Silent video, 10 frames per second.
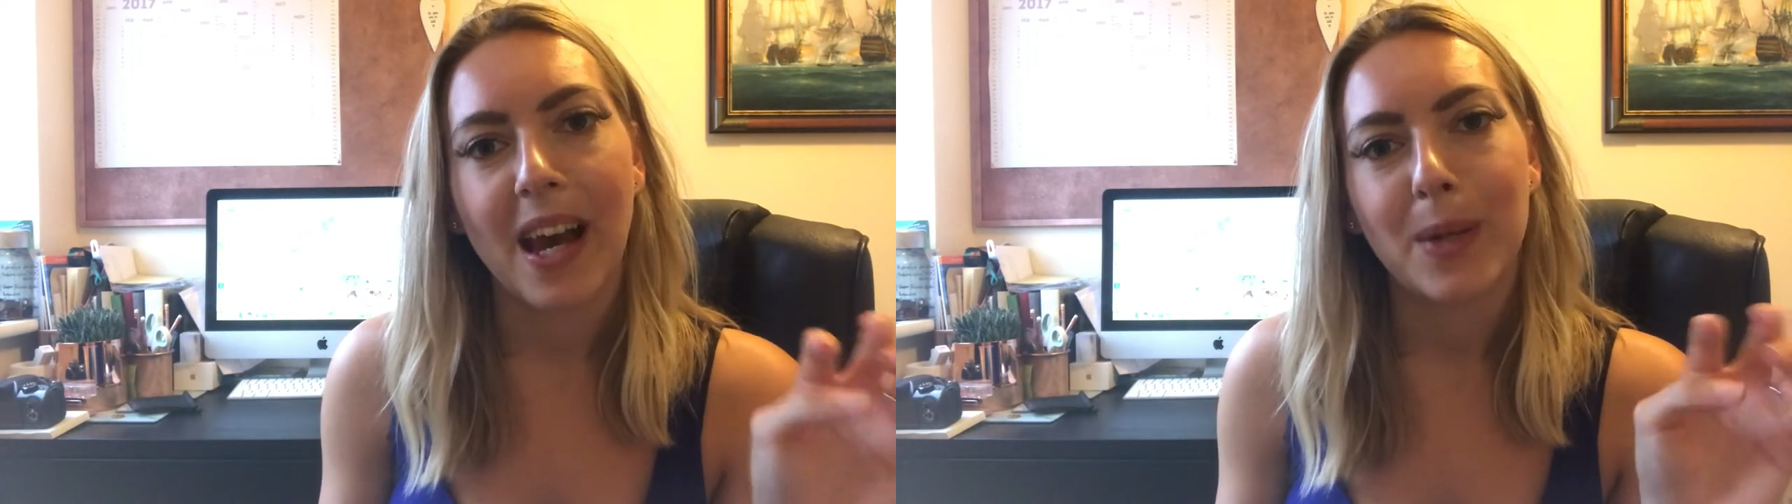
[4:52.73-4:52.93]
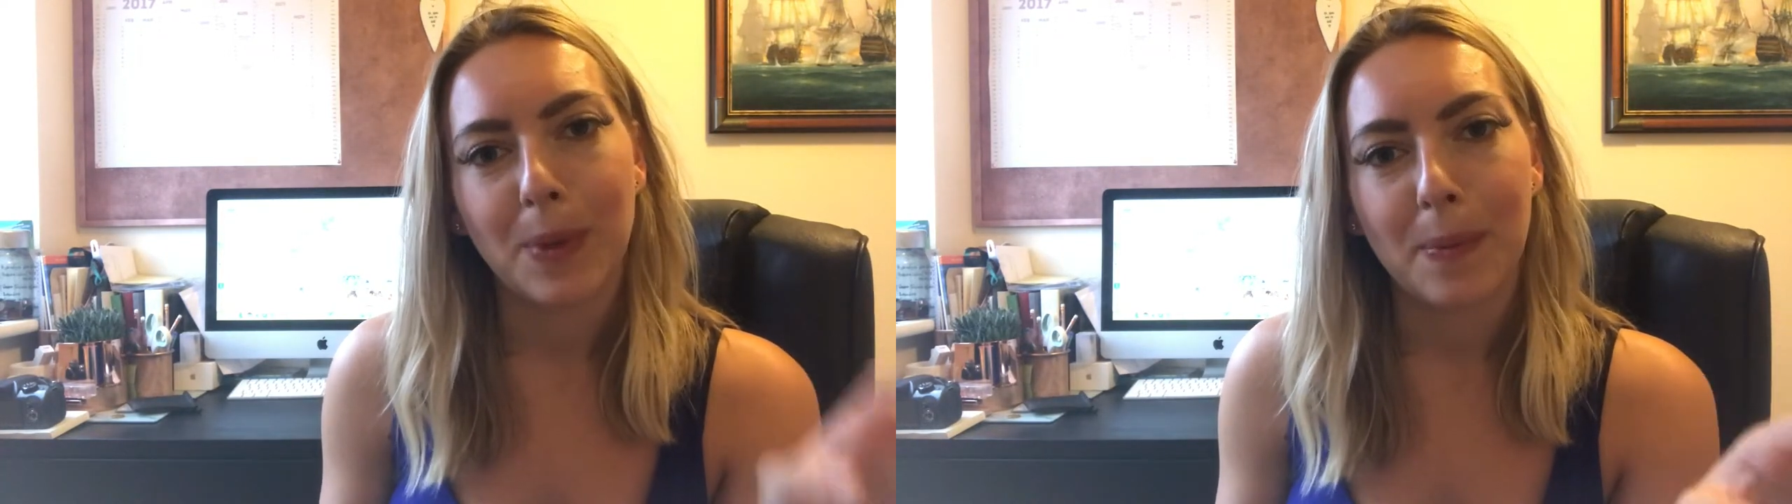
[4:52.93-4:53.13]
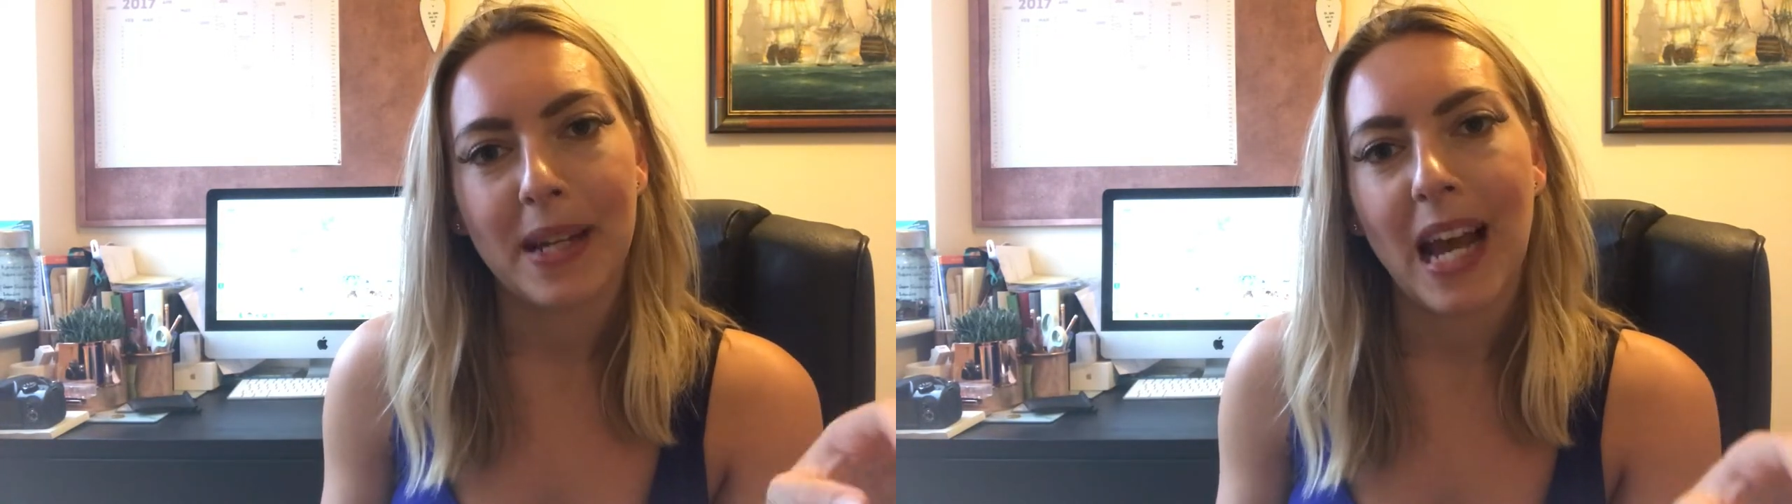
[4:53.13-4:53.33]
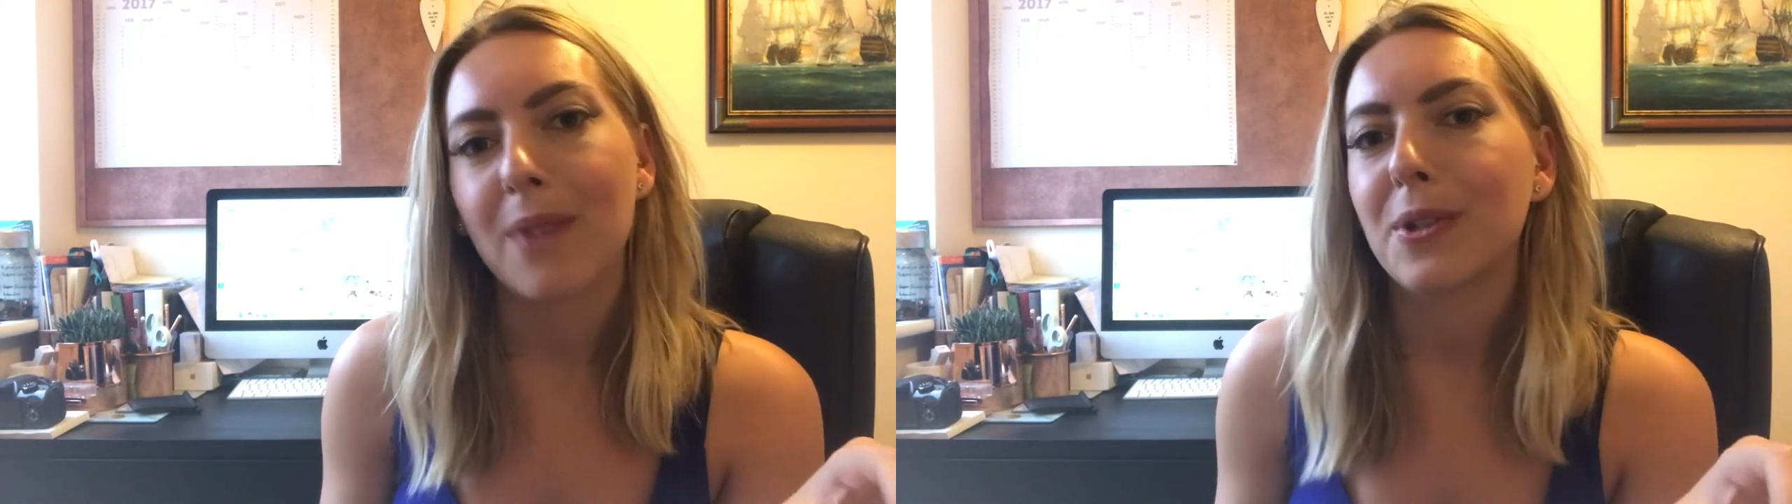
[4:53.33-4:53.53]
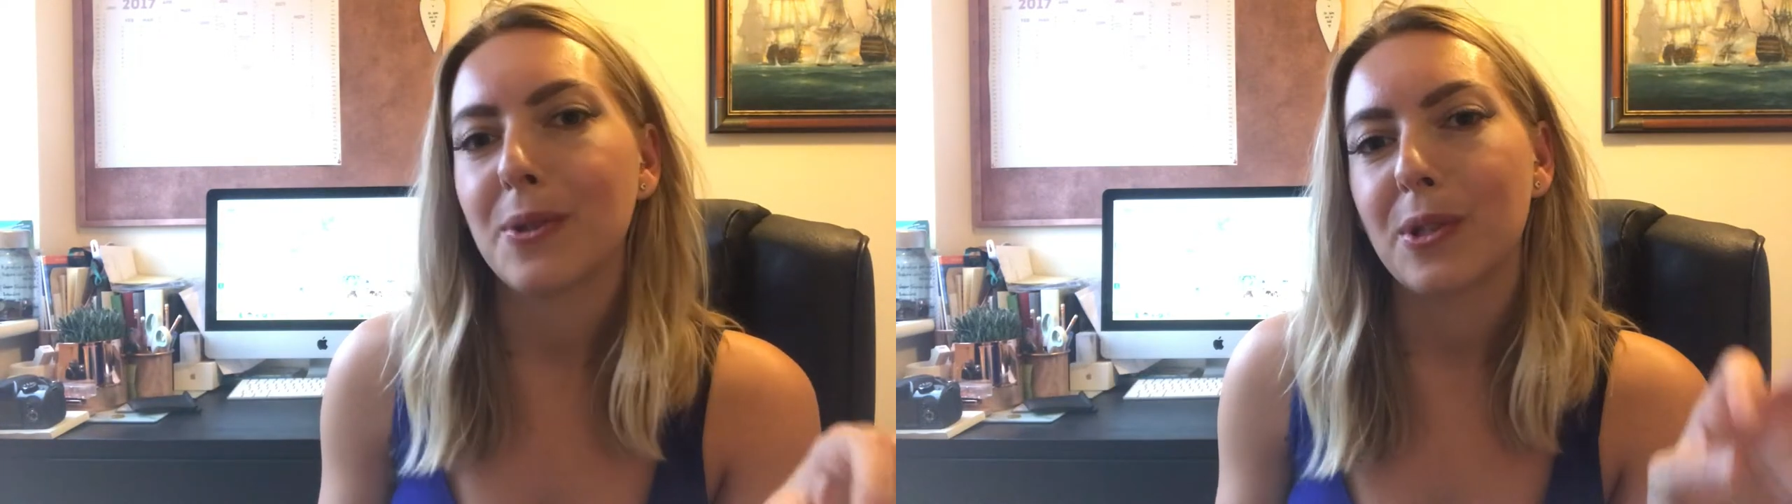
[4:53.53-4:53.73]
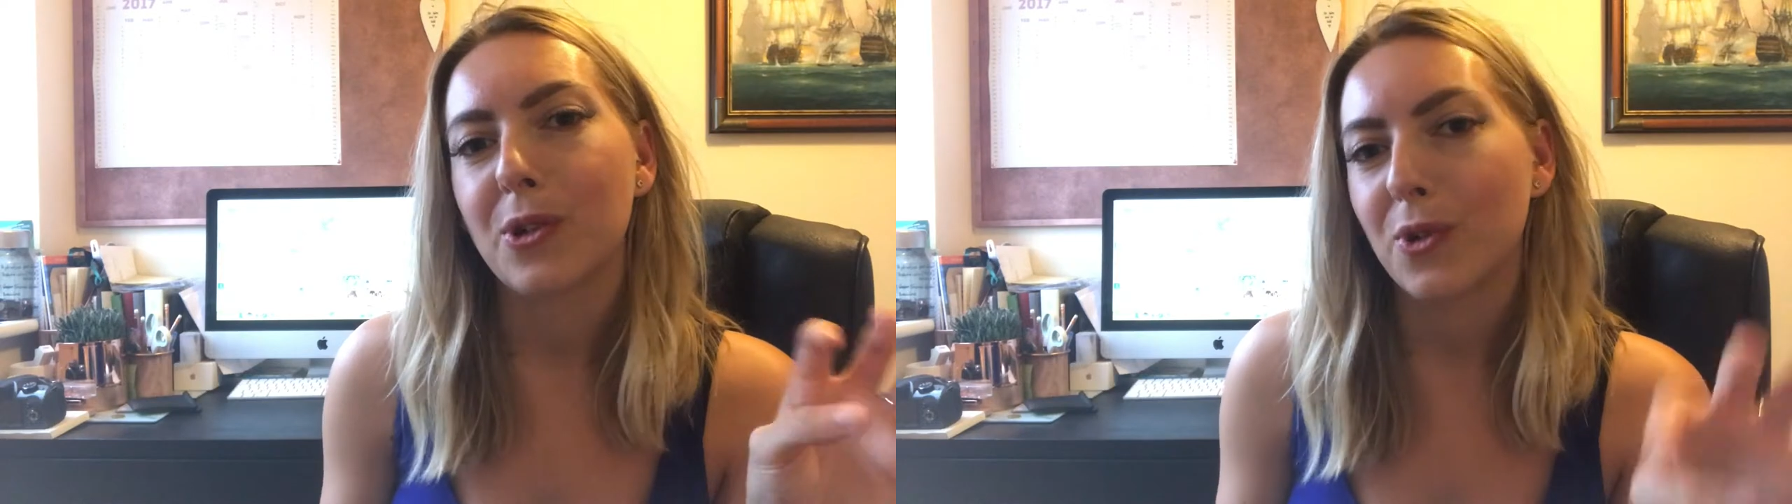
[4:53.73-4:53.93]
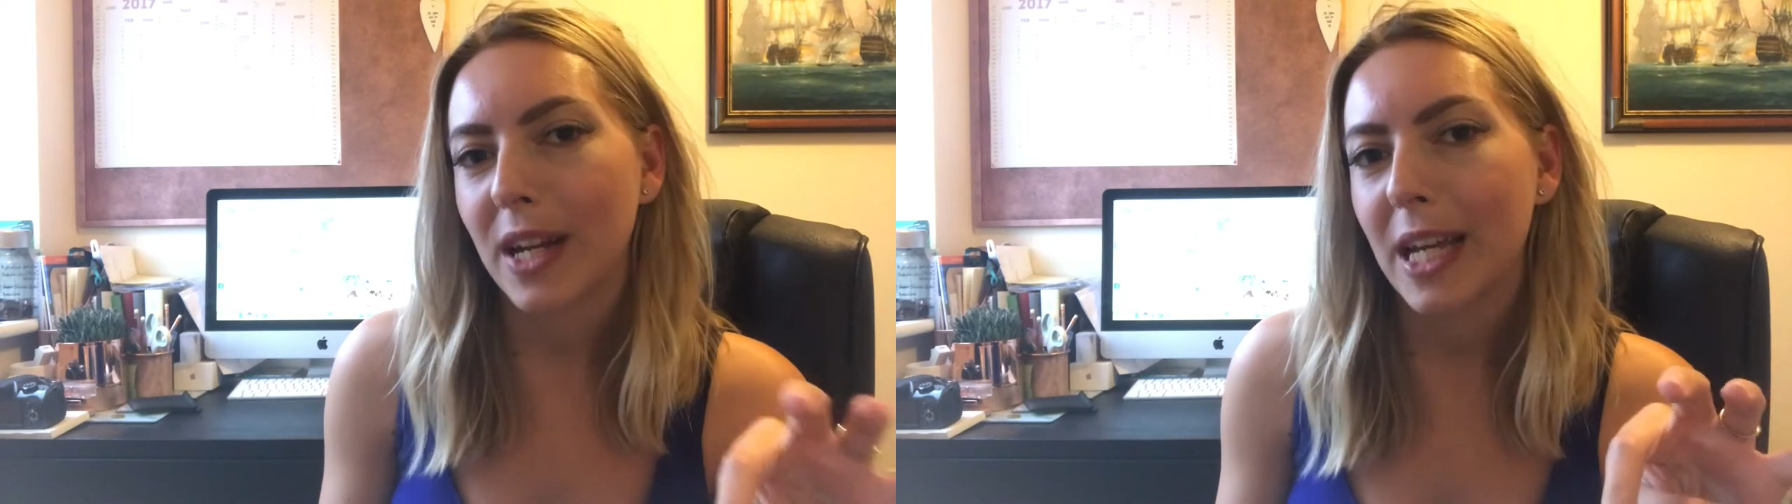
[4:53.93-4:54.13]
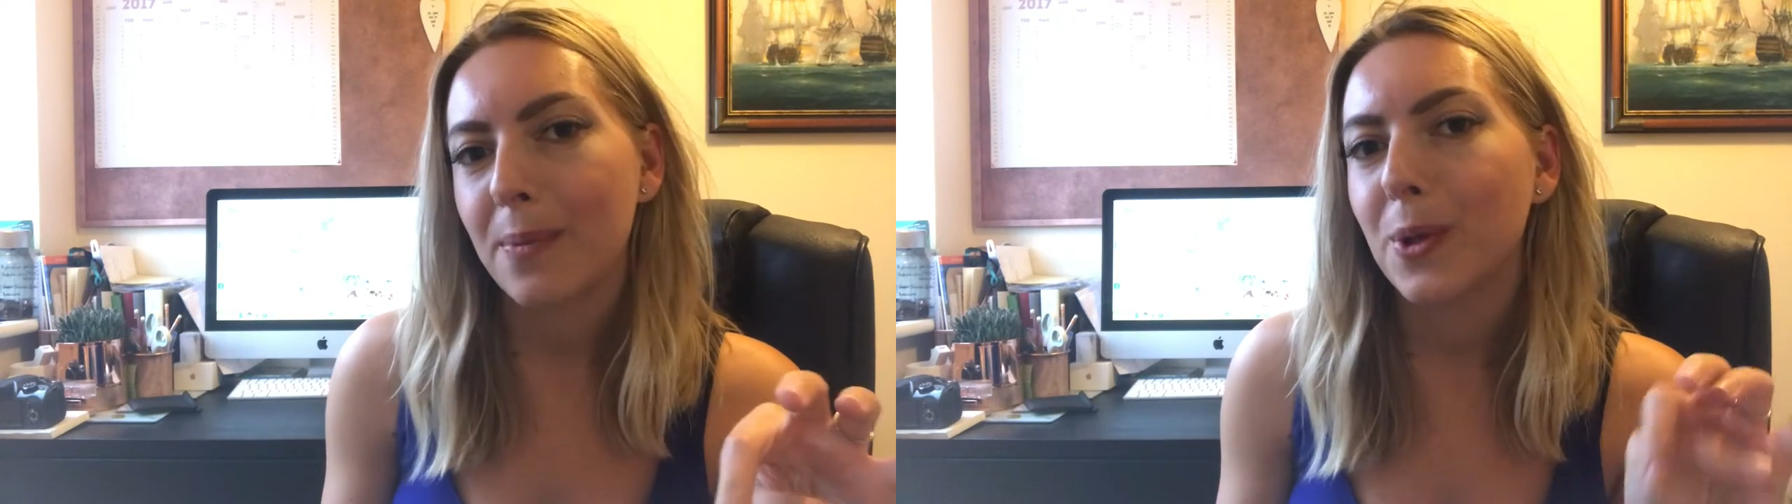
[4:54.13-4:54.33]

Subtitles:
I'd probably have it with cream